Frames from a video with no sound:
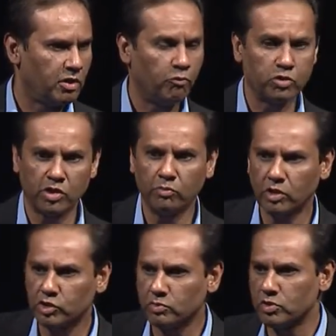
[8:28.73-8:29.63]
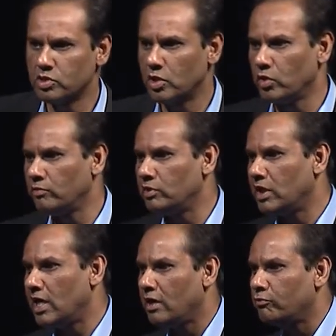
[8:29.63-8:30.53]
For some customers, they don't even
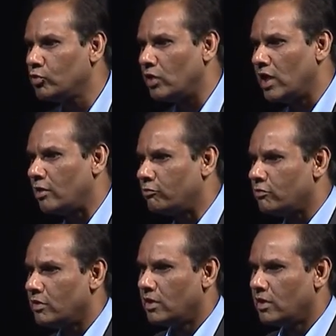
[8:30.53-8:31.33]
have to have